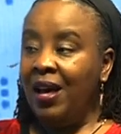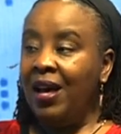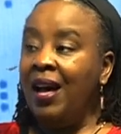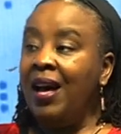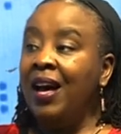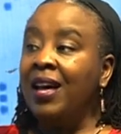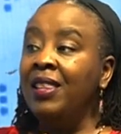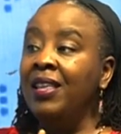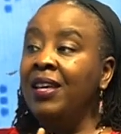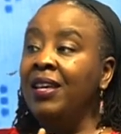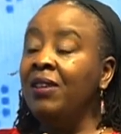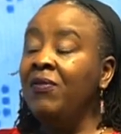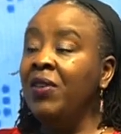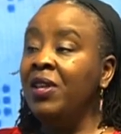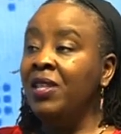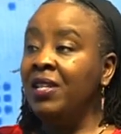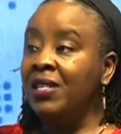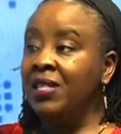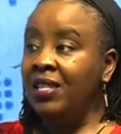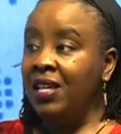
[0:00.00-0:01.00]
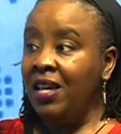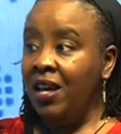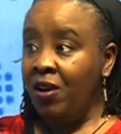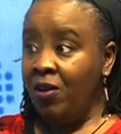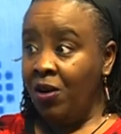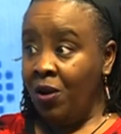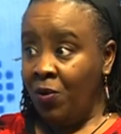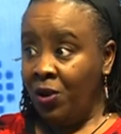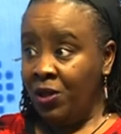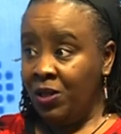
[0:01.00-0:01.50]
are the, even the
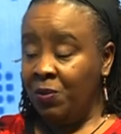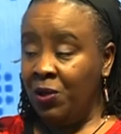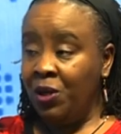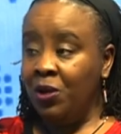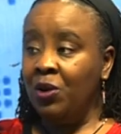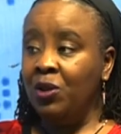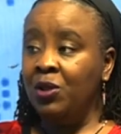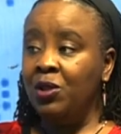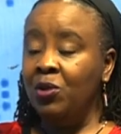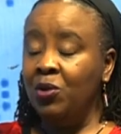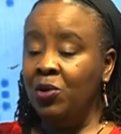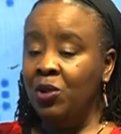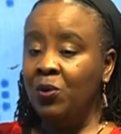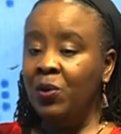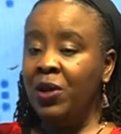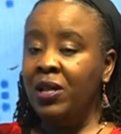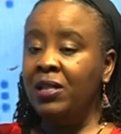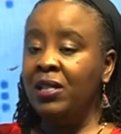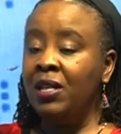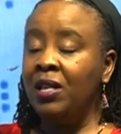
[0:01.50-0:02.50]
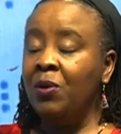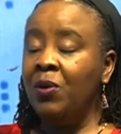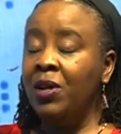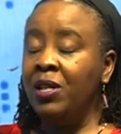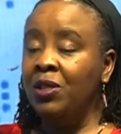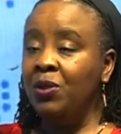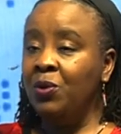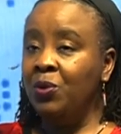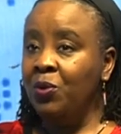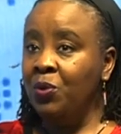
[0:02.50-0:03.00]
scarier ones because those ones are the
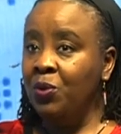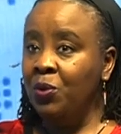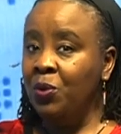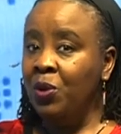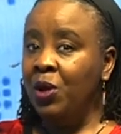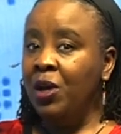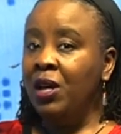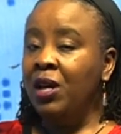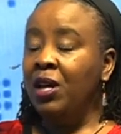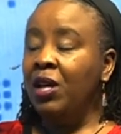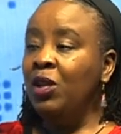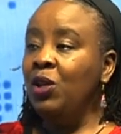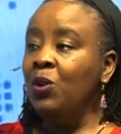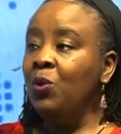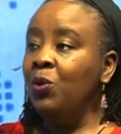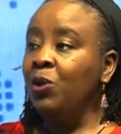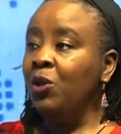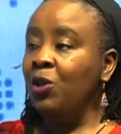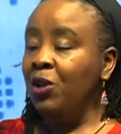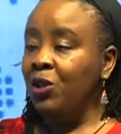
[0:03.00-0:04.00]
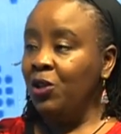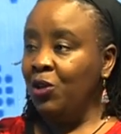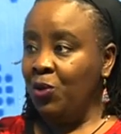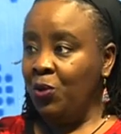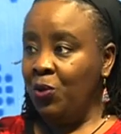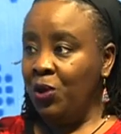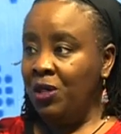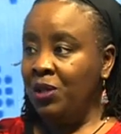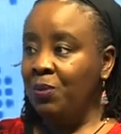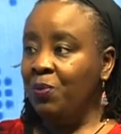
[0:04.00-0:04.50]
ones who you will not know
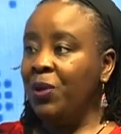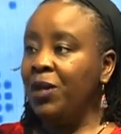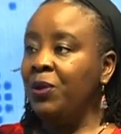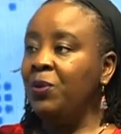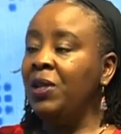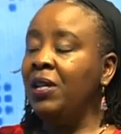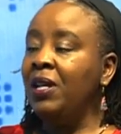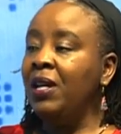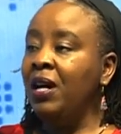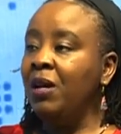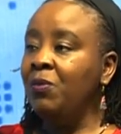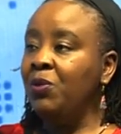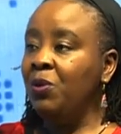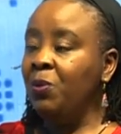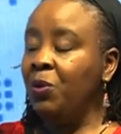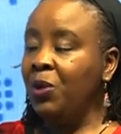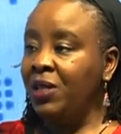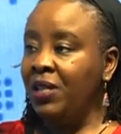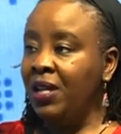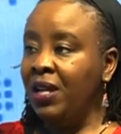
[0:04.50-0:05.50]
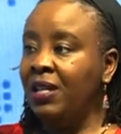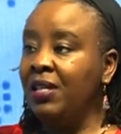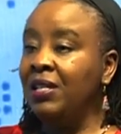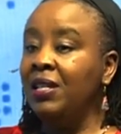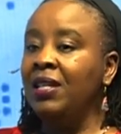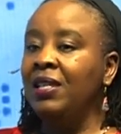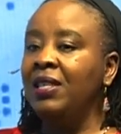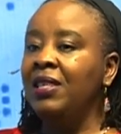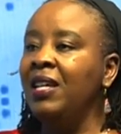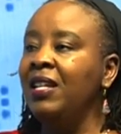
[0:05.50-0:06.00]
it, but when it comes to
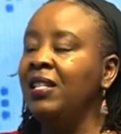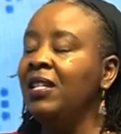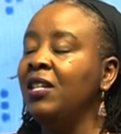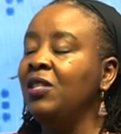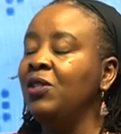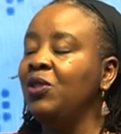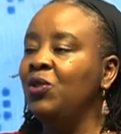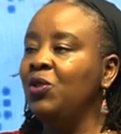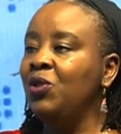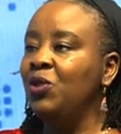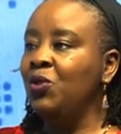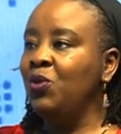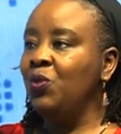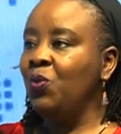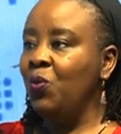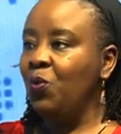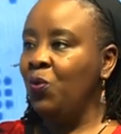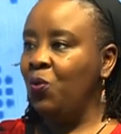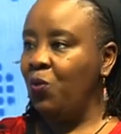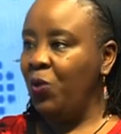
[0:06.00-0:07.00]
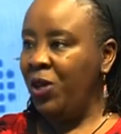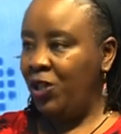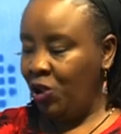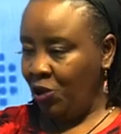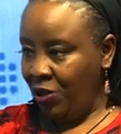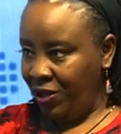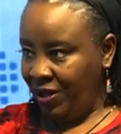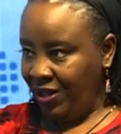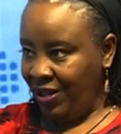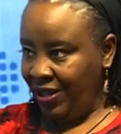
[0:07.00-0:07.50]
protecting, they just They're very
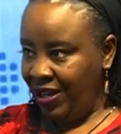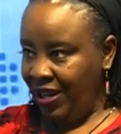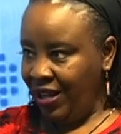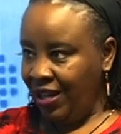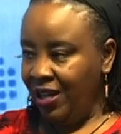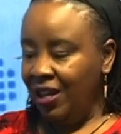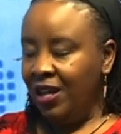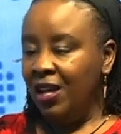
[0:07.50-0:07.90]
protective. Yeah.